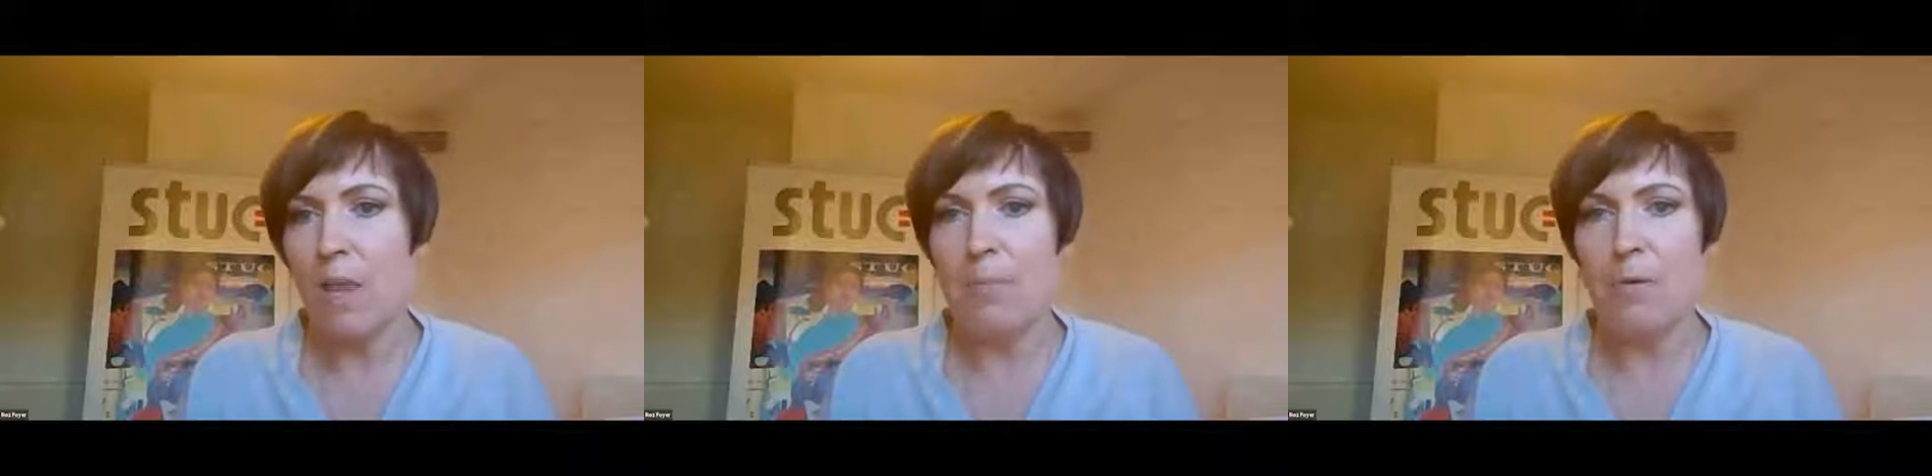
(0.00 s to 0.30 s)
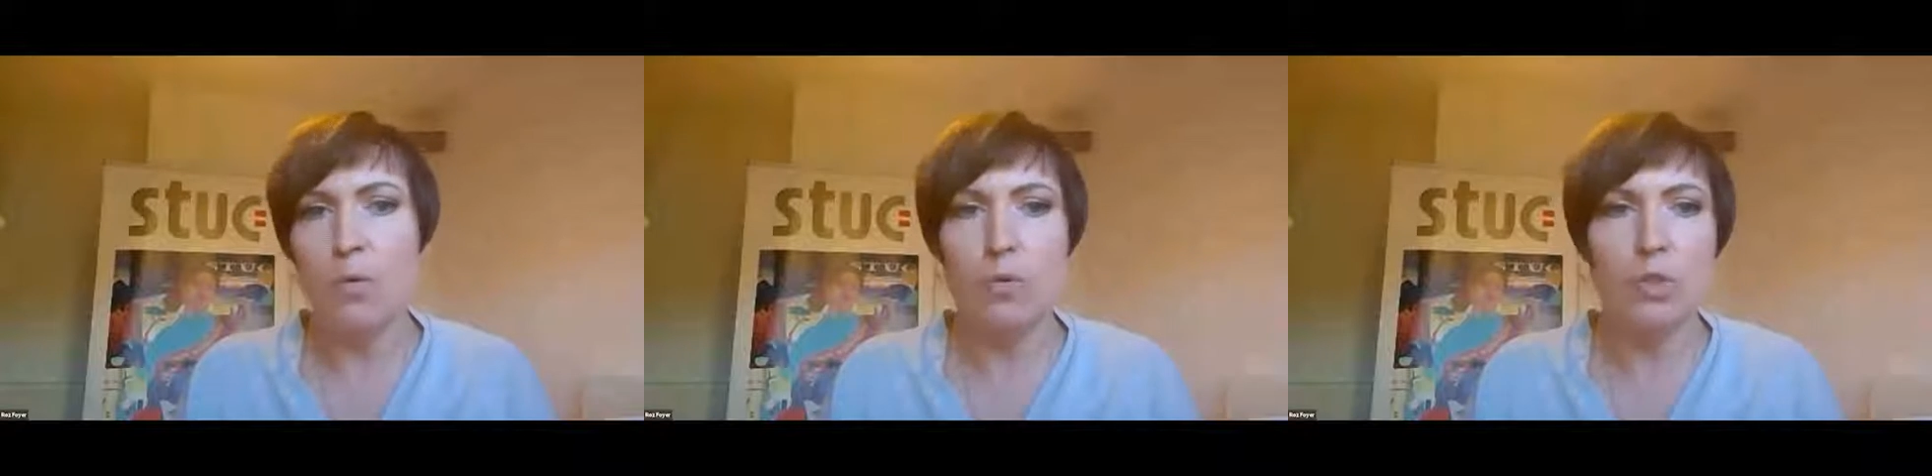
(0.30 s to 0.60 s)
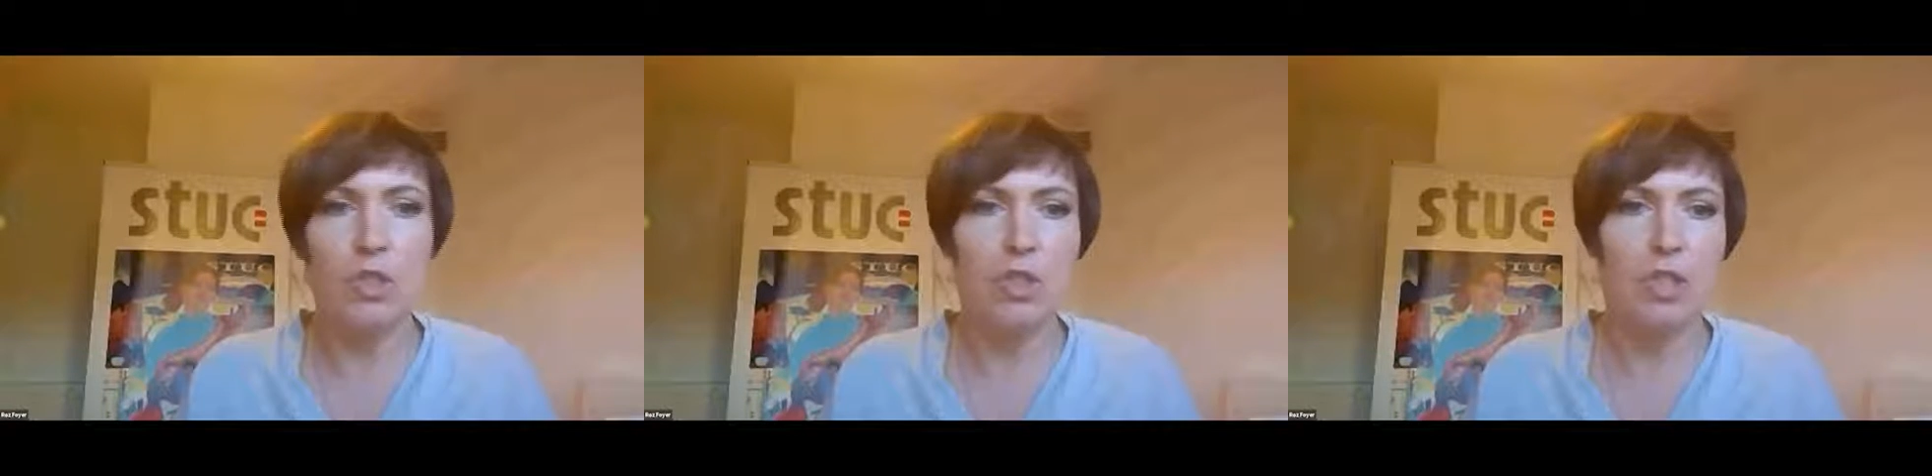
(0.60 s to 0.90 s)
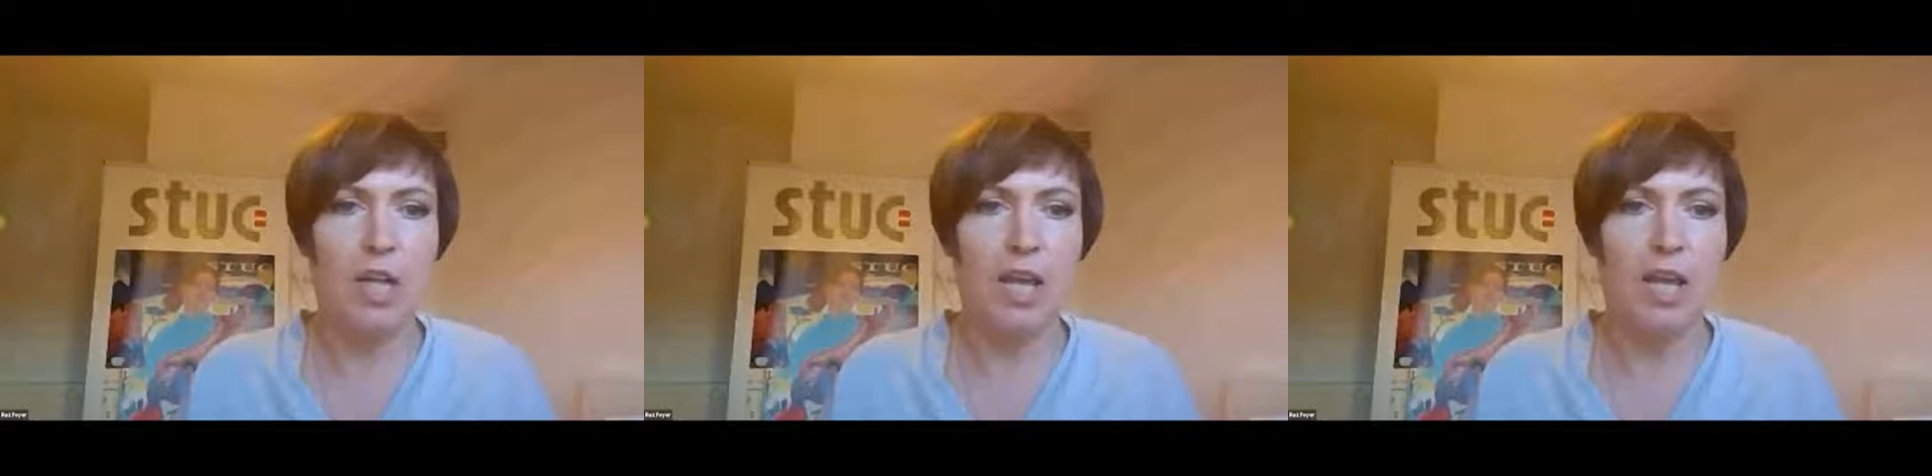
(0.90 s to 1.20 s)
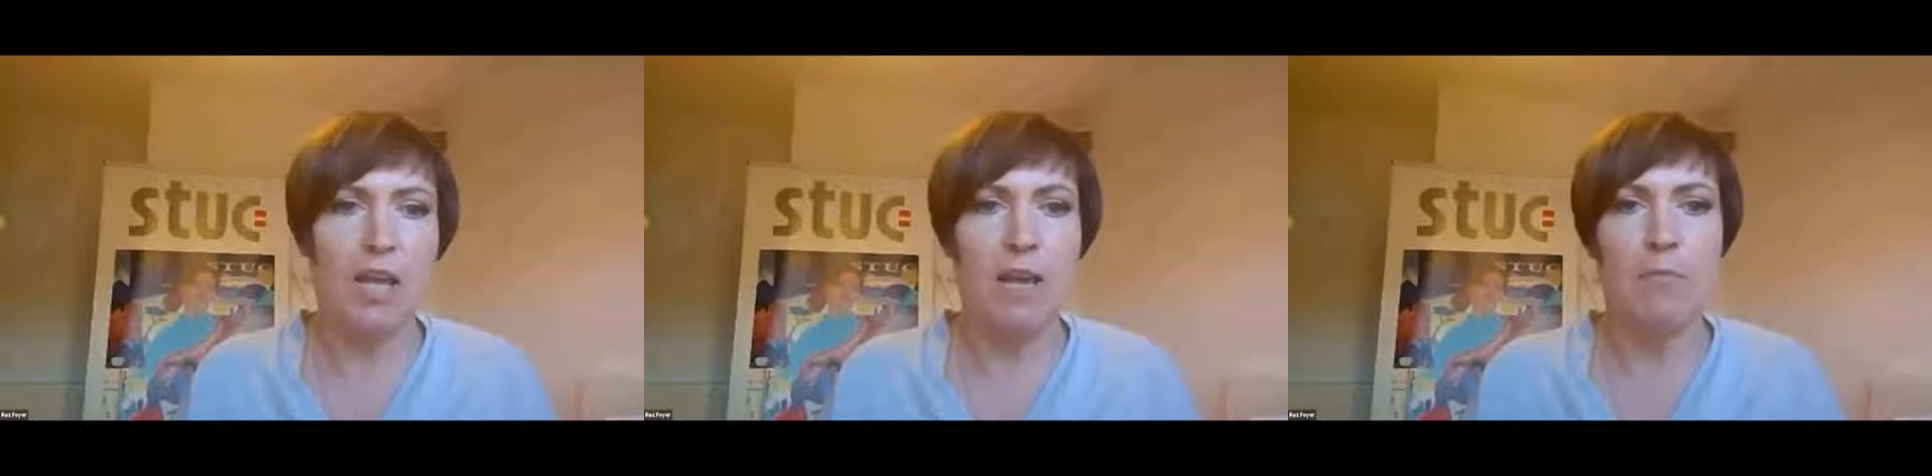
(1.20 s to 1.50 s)
approach,
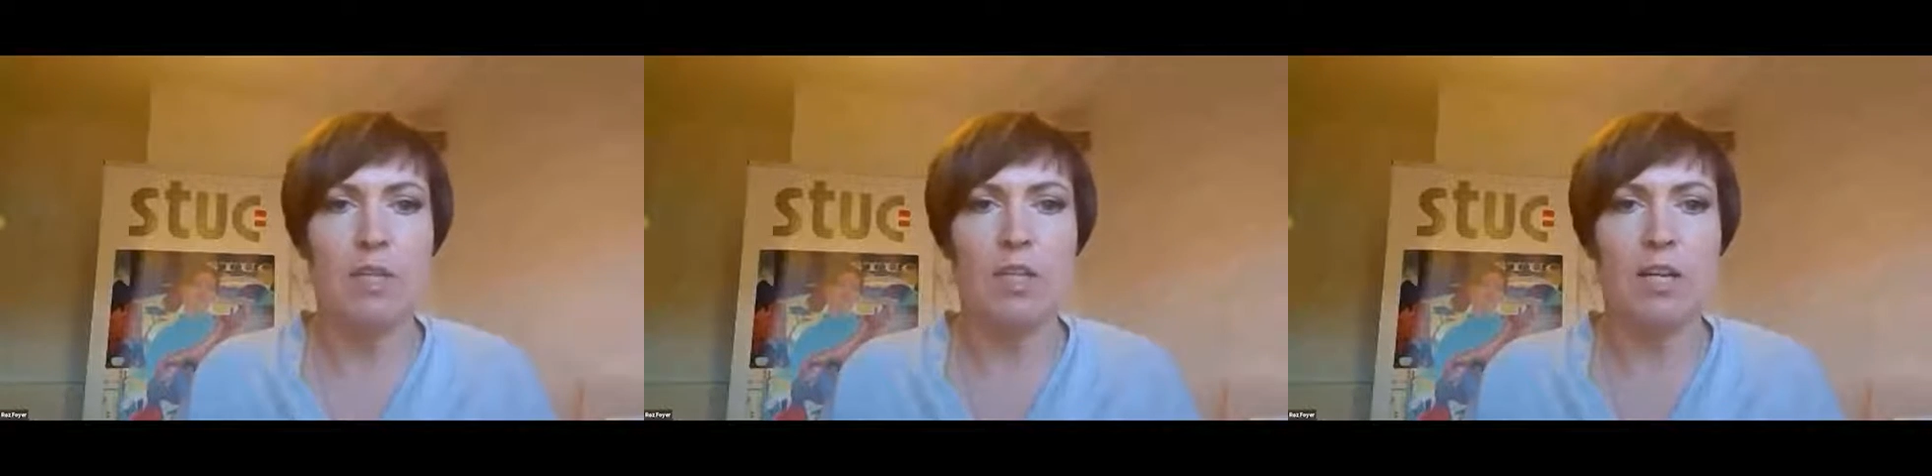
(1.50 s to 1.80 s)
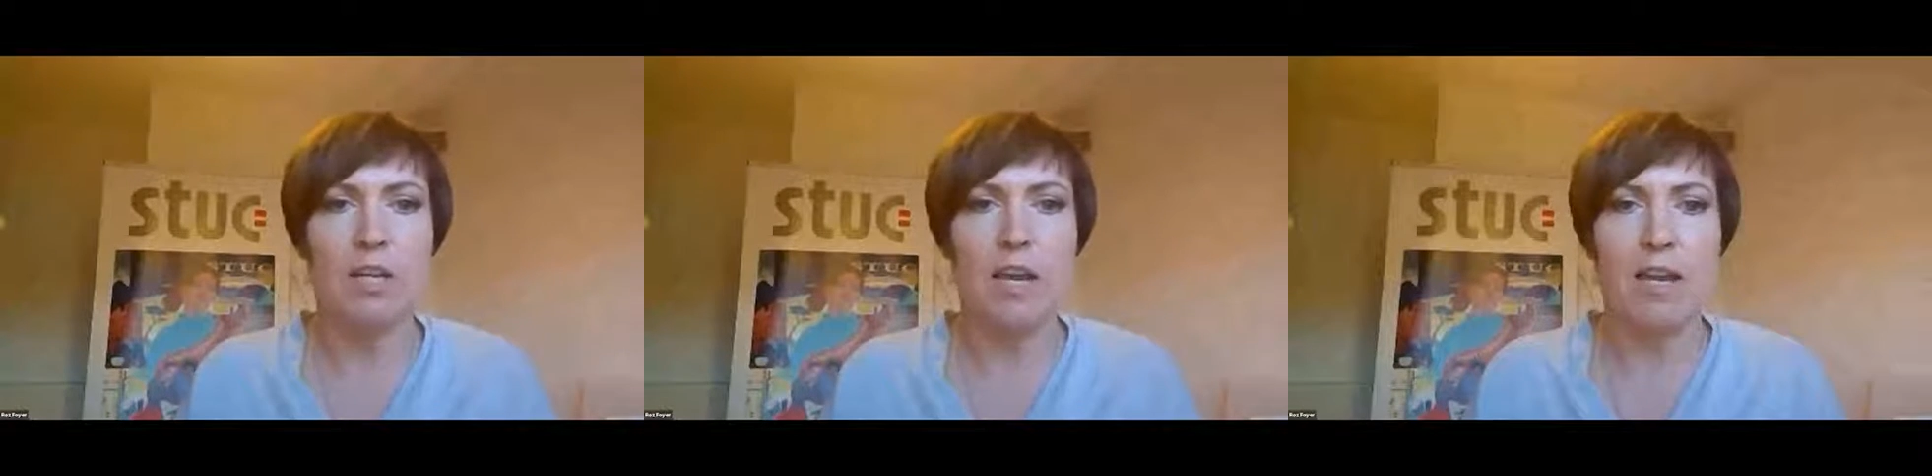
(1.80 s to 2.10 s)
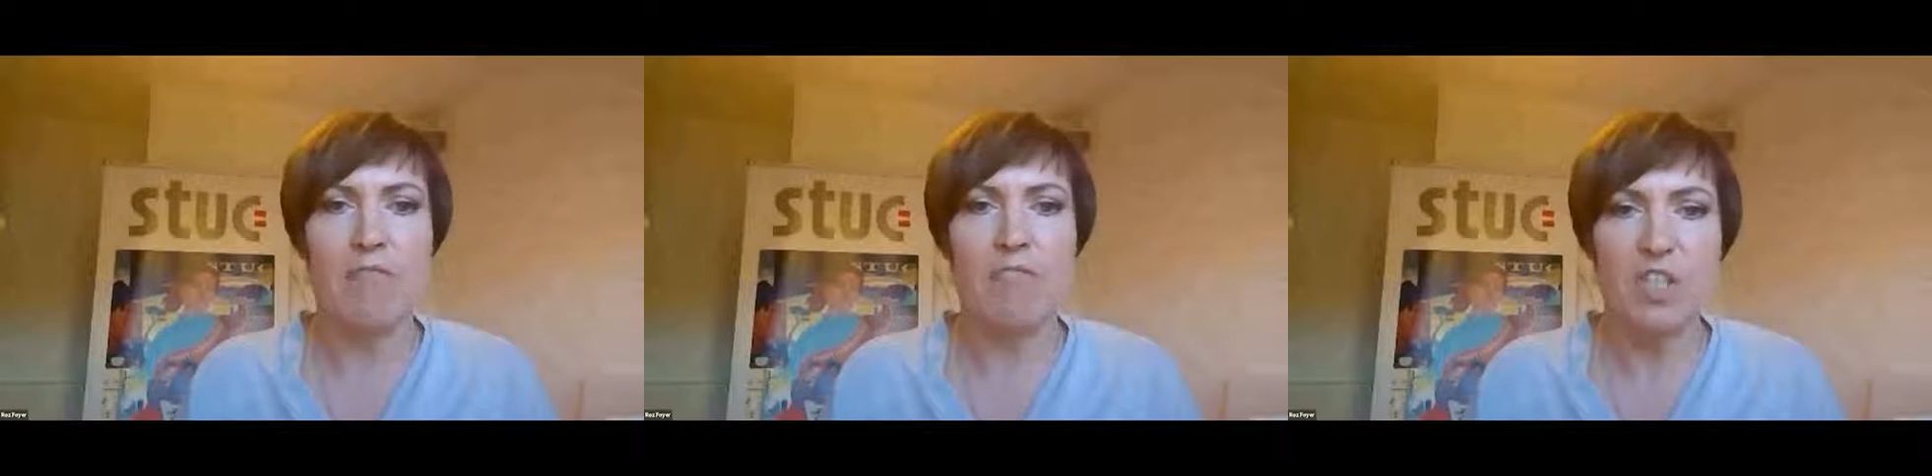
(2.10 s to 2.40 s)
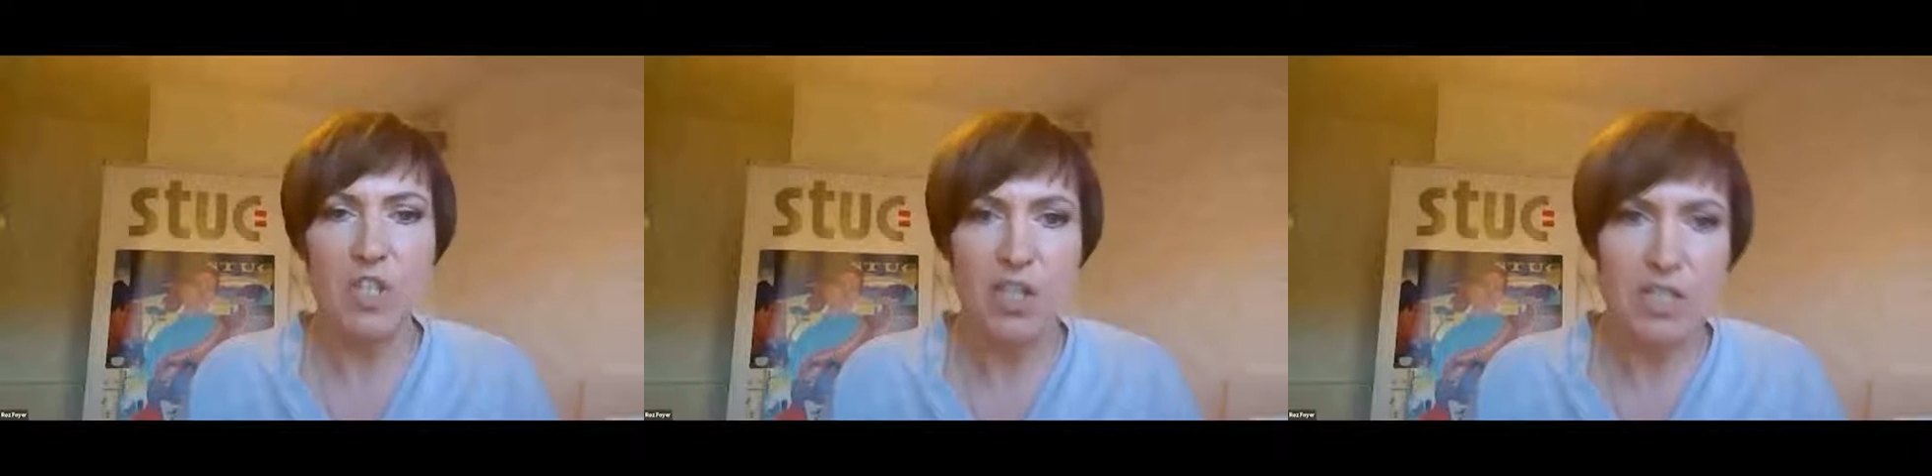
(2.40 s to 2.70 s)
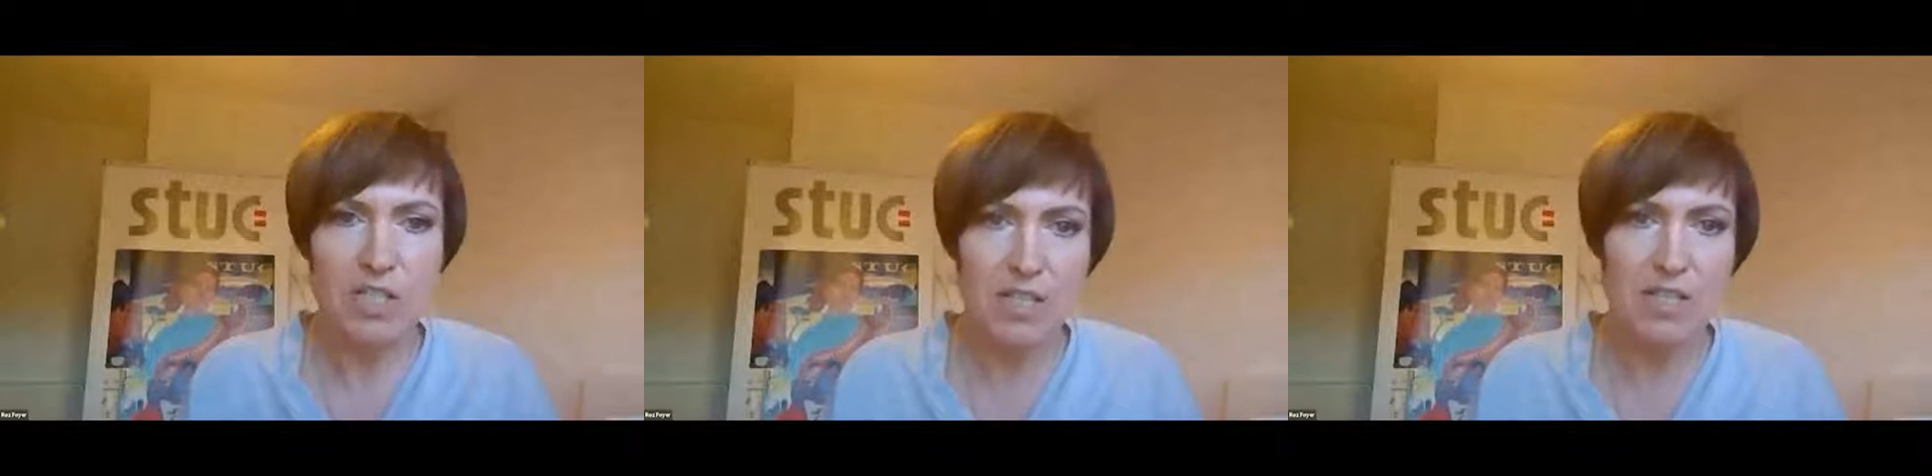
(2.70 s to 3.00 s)
it would create
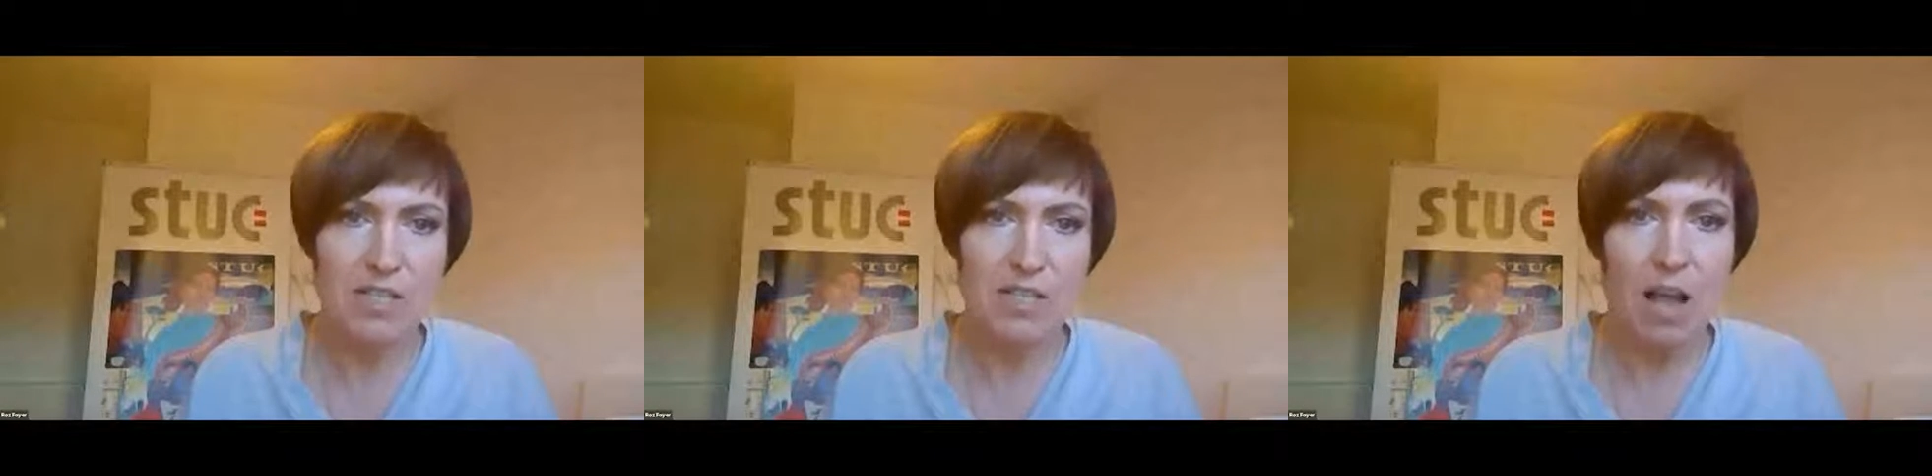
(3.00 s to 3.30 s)
inefficiencies